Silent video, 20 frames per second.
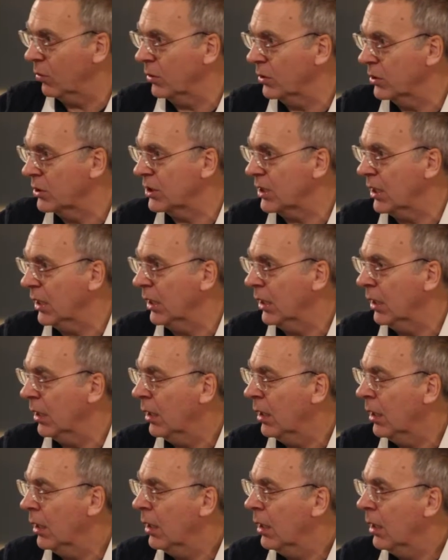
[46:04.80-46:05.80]
quality.
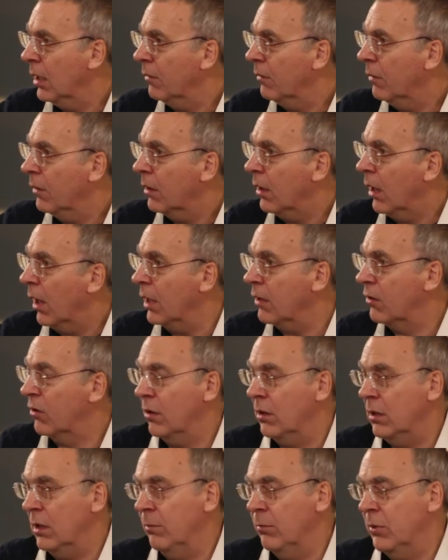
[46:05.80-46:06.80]
I
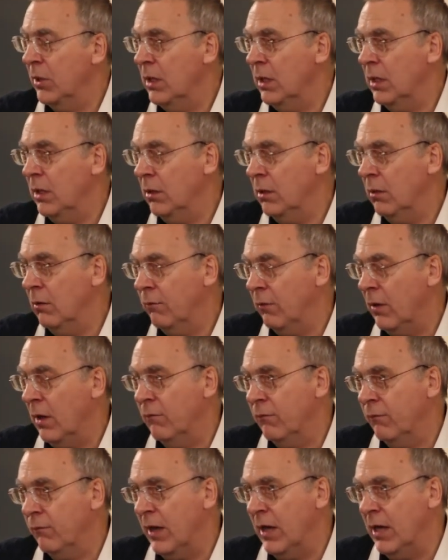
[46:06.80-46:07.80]
certainly believe,
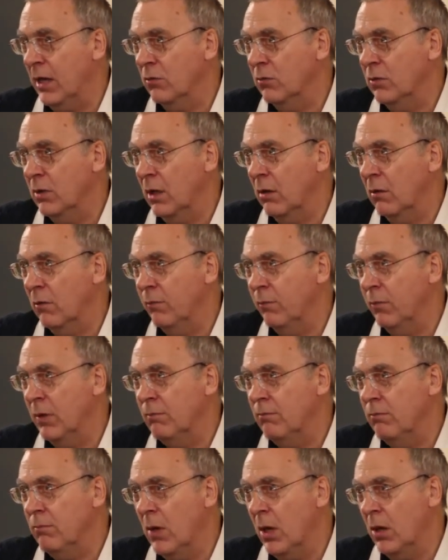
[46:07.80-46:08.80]
have found there have
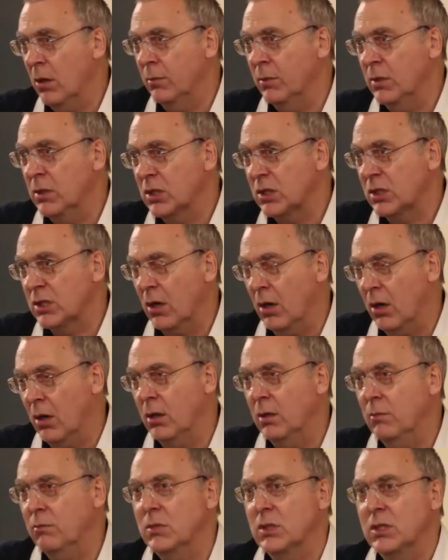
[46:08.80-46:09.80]
been moments,
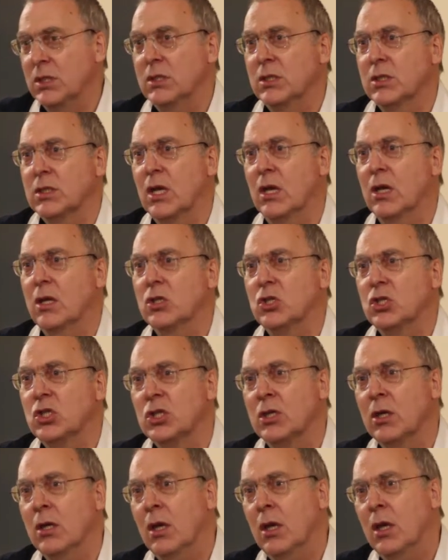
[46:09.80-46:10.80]
times in
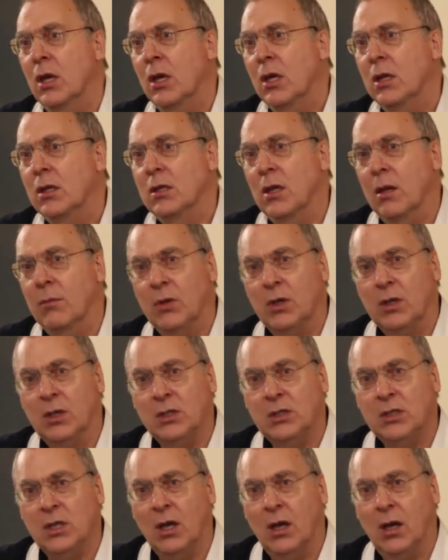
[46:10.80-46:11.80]
such
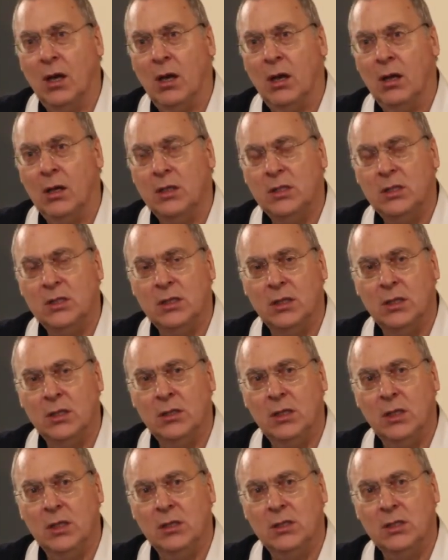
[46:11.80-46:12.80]
Dhammakatha,
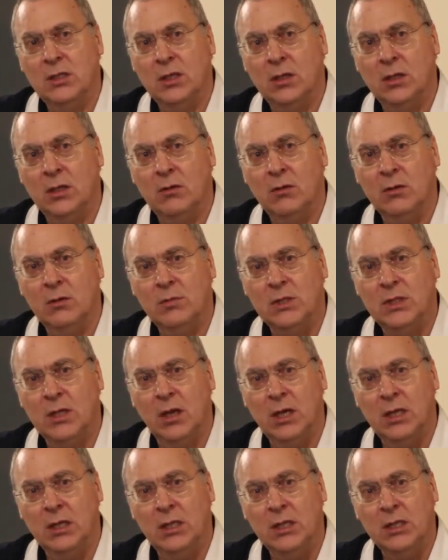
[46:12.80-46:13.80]
in study groups
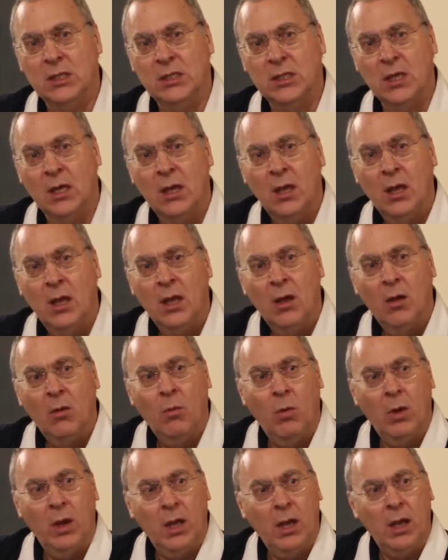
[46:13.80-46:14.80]
like this,
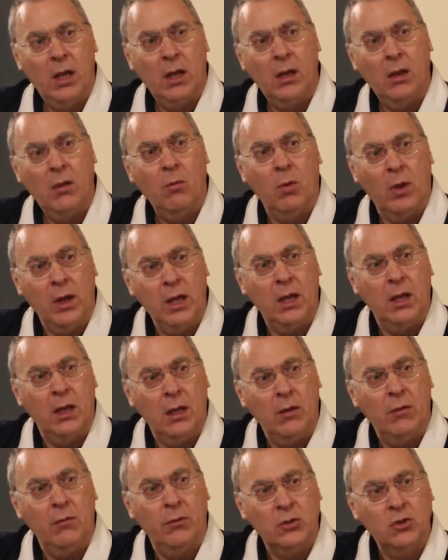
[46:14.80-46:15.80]
where
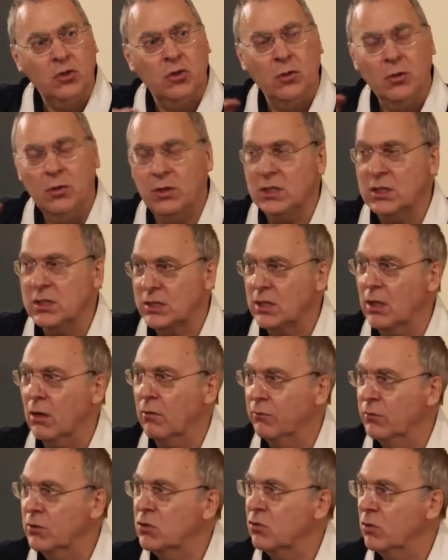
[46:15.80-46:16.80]
the truth
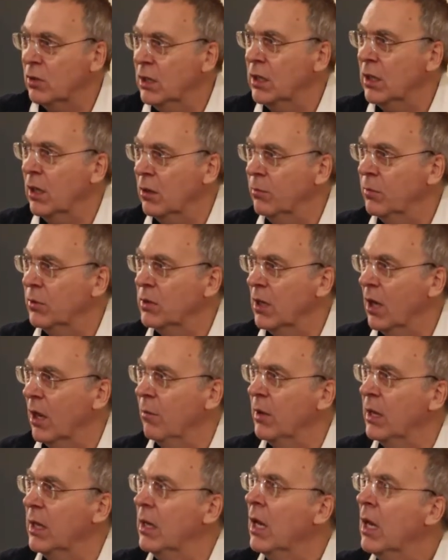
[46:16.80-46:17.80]
itself has really opened
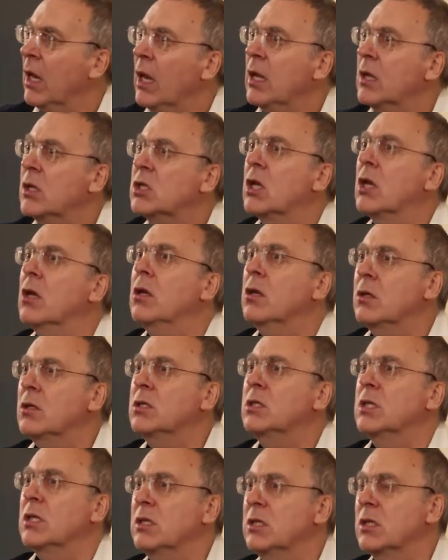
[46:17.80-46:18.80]
up. It
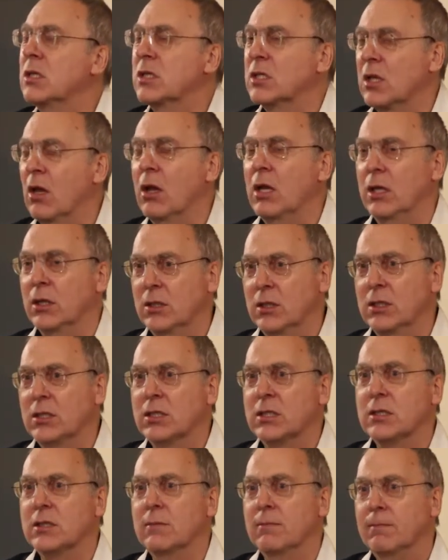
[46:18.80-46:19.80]
turns into
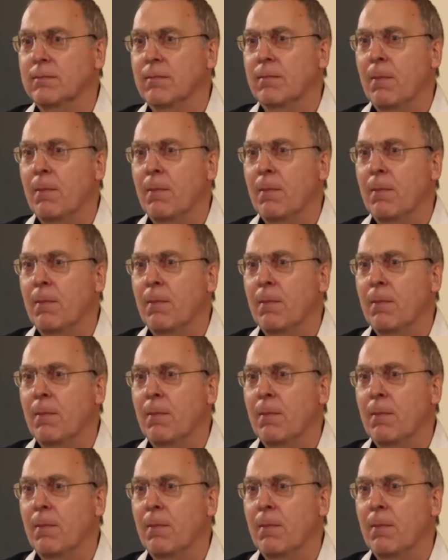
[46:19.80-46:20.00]
silence.